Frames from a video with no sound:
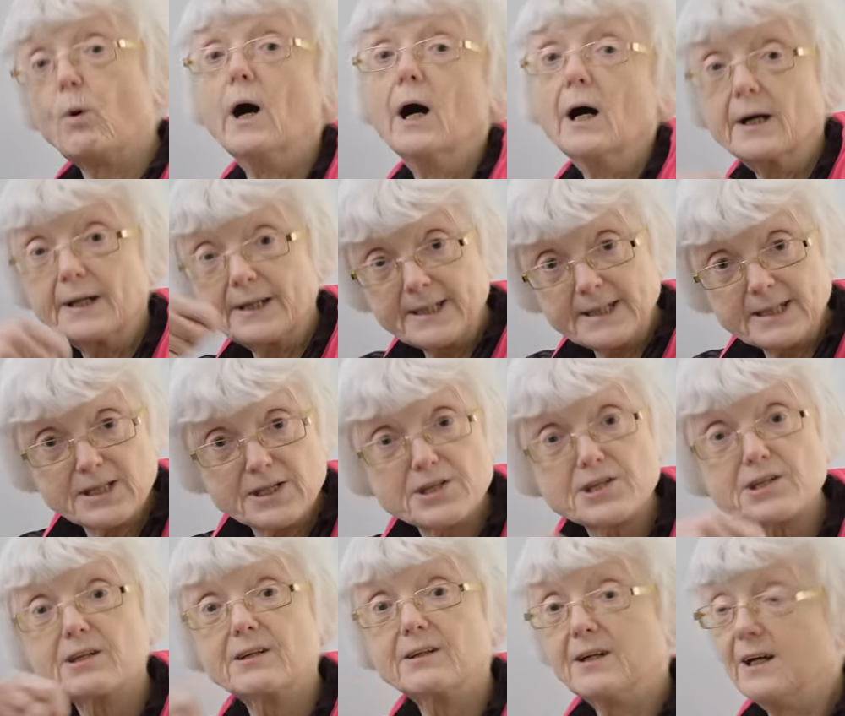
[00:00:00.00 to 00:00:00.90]

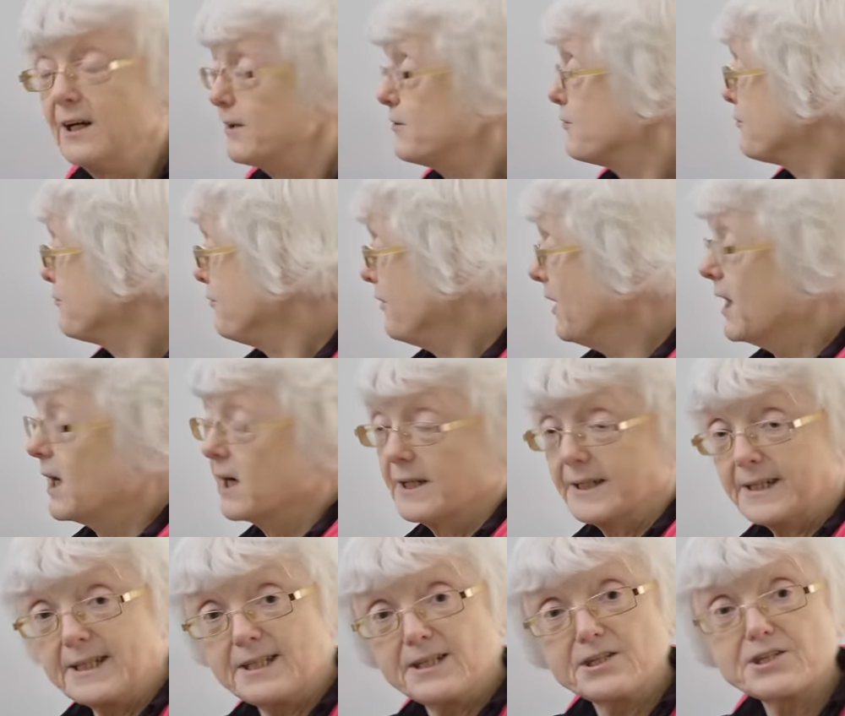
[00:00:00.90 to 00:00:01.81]
wind and
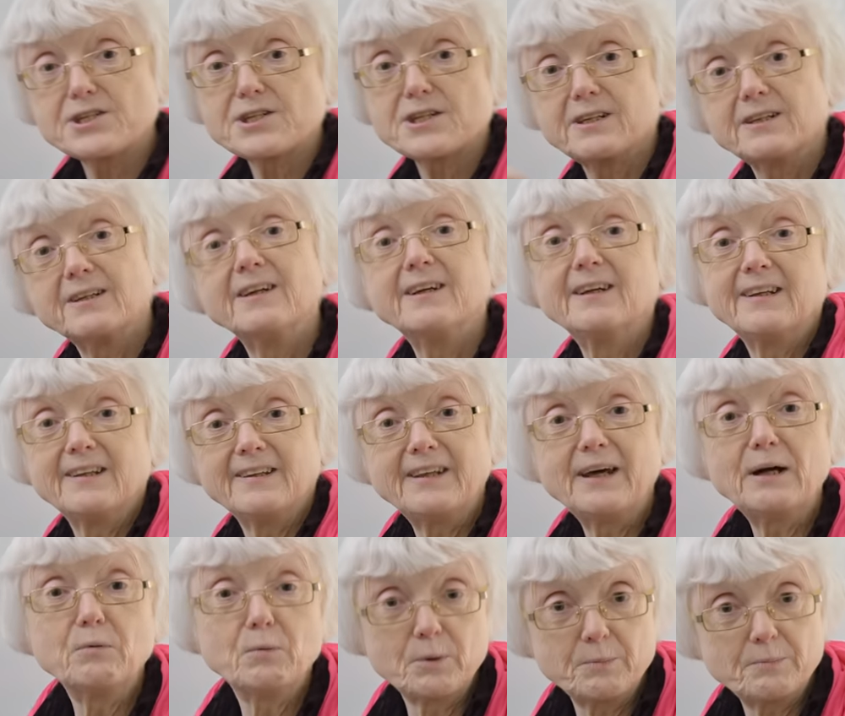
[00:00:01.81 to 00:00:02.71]
find,
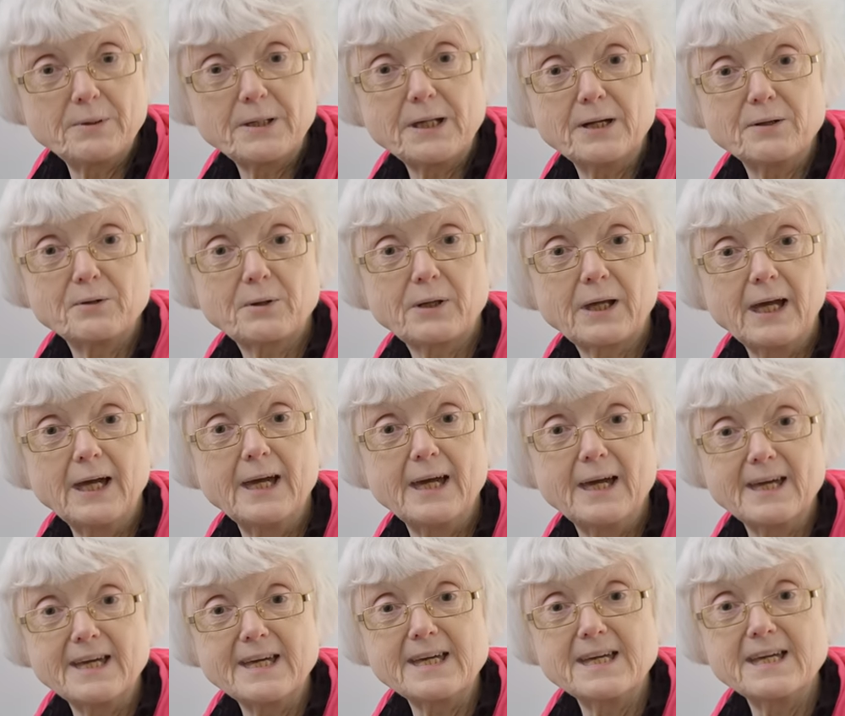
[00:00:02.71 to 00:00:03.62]
that would be
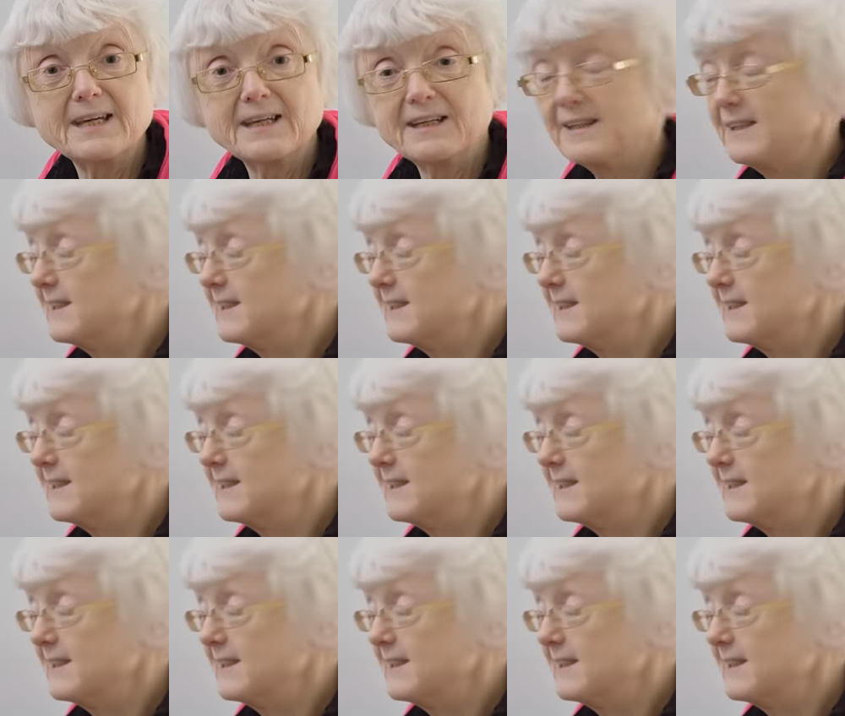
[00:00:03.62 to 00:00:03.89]
okay.